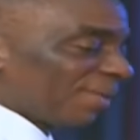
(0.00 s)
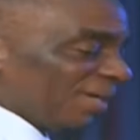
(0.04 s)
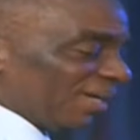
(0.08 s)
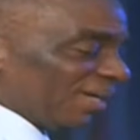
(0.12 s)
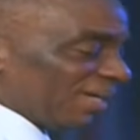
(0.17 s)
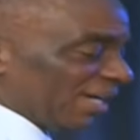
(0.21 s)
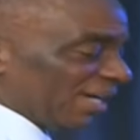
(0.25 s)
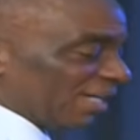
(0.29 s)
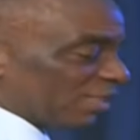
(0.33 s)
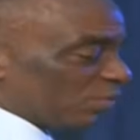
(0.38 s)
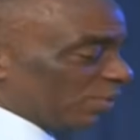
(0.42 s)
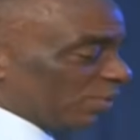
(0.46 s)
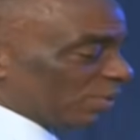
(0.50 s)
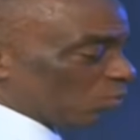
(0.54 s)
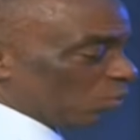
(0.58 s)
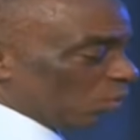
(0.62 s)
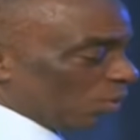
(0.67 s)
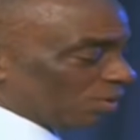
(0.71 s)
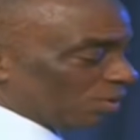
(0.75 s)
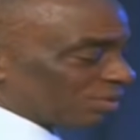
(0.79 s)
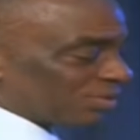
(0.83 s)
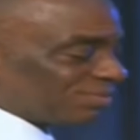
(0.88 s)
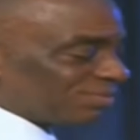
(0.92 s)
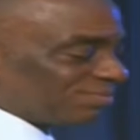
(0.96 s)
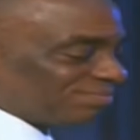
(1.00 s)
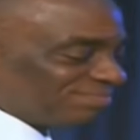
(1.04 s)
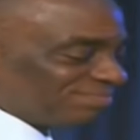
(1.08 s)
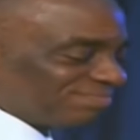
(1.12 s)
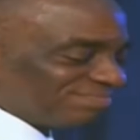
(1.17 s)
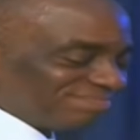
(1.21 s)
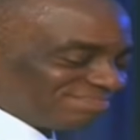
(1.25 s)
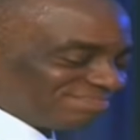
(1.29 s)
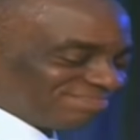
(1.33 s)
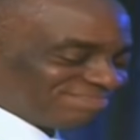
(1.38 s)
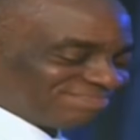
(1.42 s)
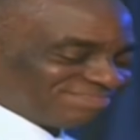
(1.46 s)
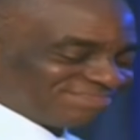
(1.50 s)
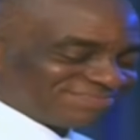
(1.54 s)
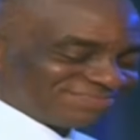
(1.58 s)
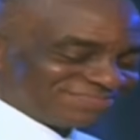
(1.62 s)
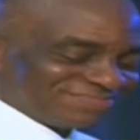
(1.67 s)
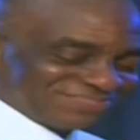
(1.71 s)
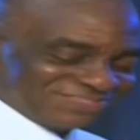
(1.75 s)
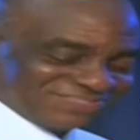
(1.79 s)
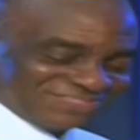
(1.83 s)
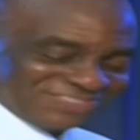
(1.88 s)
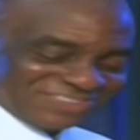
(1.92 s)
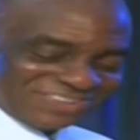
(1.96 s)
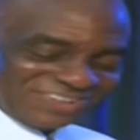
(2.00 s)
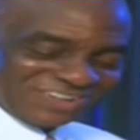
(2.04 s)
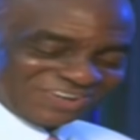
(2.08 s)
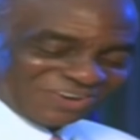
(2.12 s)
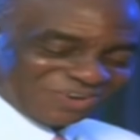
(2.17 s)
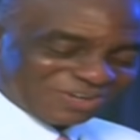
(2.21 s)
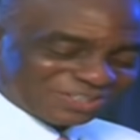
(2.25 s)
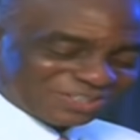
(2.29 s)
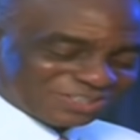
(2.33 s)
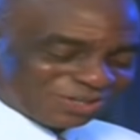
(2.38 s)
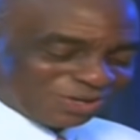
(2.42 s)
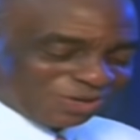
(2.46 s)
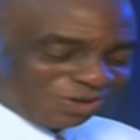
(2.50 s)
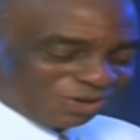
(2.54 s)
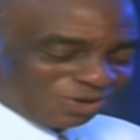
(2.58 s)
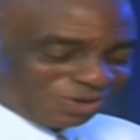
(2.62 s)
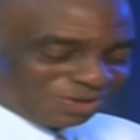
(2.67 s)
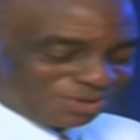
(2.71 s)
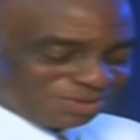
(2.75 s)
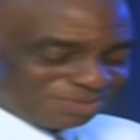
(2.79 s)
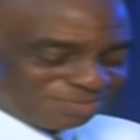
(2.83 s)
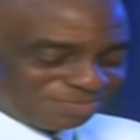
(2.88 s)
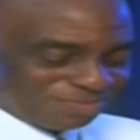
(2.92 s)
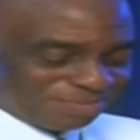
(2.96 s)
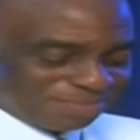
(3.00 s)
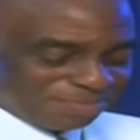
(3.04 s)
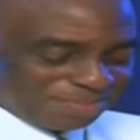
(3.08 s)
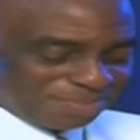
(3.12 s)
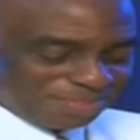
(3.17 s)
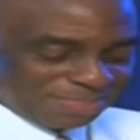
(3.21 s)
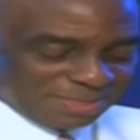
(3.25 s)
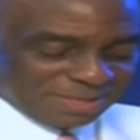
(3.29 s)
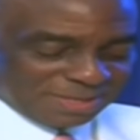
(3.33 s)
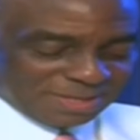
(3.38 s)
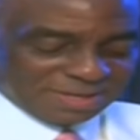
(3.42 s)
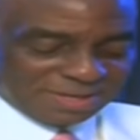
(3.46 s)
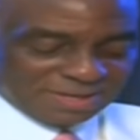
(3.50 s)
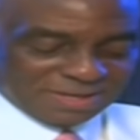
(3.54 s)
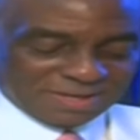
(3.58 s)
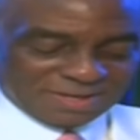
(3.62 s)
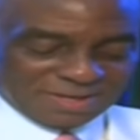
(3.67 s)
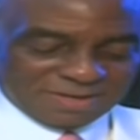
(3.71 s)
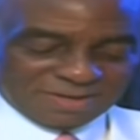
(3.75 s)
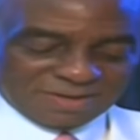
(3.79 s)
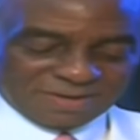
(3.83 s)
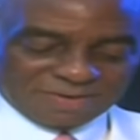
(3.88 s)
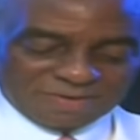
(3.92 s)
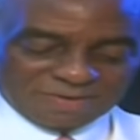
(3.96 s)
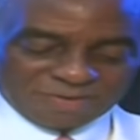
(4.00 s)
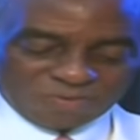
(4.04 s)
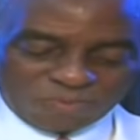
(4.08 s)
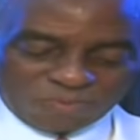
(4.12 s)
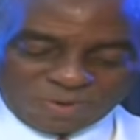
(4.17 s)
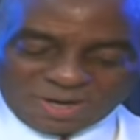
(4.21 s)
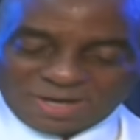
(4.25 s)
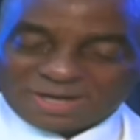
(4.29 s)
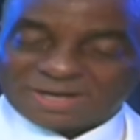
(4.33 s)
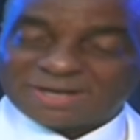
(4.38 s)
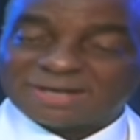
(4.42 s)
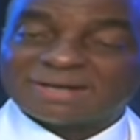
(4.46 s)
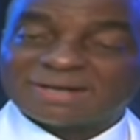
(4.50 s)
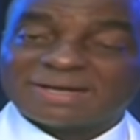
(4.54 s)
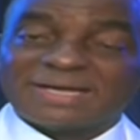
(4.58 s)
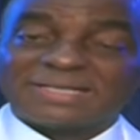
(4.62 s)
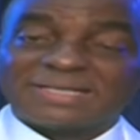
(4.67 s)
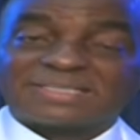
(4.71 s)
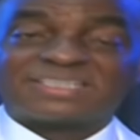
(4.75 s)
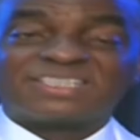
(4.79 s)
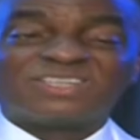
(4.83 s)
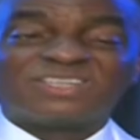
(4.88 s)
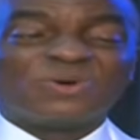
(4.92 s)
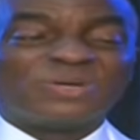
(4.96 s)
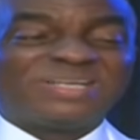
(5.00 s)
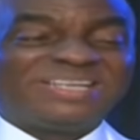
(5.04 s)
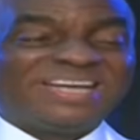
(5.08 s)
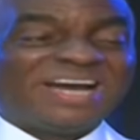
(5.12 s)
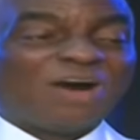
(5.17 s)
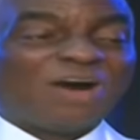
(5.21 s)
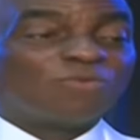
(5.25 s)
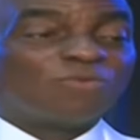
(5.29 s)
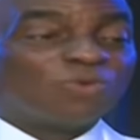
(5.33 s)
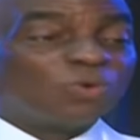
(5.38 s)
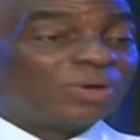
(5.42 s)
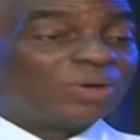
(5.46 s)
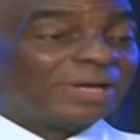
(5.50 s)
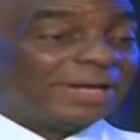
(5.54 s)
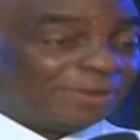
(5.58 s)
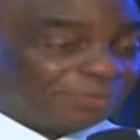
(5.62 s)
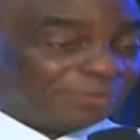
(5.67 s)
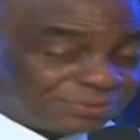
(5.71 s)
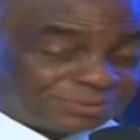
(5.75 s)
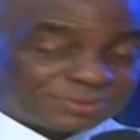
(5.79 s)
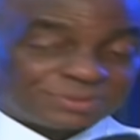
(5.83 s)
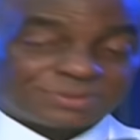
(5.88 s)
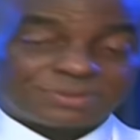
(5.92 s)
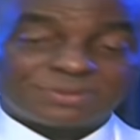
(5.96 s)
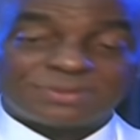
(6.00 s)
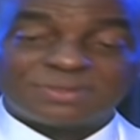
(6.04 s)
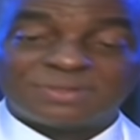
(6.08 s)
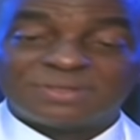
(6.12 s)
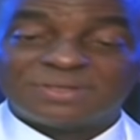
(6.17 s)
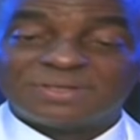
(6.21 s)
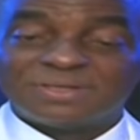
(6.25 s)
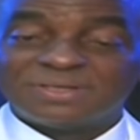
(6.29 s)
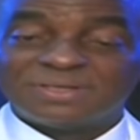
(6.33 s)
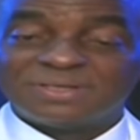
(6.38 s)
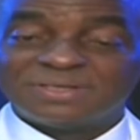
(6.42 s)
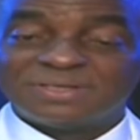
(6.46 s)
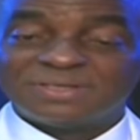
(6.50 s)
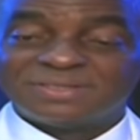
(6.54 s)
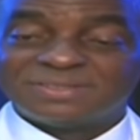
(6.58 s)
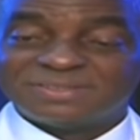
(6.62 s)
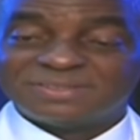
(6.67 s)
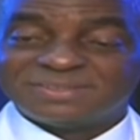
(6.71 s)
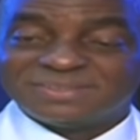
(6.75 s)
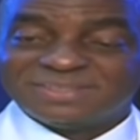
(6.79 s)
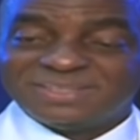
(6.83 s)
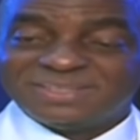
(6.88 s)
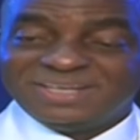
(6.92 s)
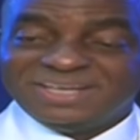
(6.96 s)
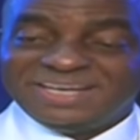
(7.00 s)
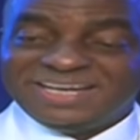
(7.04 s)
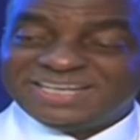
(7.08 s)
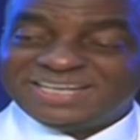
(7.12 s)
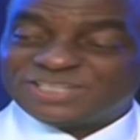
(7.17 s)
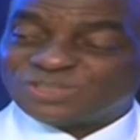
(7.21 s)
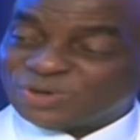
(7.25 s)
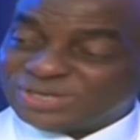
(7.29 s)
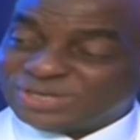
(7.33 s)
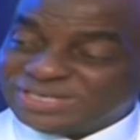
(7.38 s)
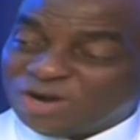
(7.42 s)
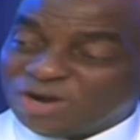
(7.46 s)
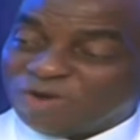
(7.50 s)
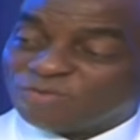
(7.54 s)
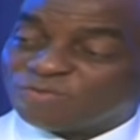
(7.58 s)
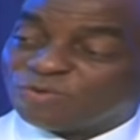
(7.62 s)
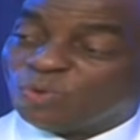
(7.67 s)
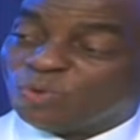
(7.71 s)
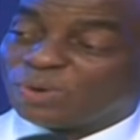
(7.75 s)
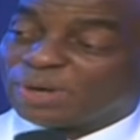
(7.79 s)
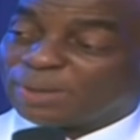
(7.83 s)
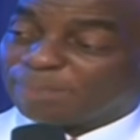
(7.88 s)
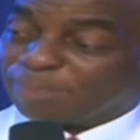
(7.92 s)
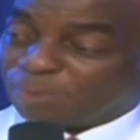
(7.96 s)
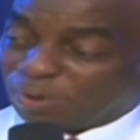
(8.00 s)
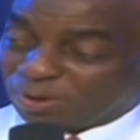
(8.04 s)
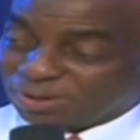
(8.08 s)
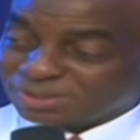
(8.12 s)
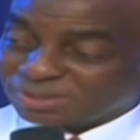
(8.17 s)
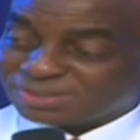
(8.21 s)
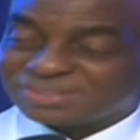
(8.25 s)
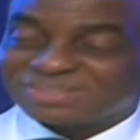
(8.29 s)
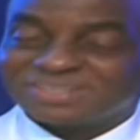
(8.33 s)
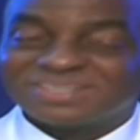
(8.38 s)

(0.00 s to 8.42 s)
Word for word: That's the way it works. Glory to God. Well, it's your year of good news. It's your year of good report.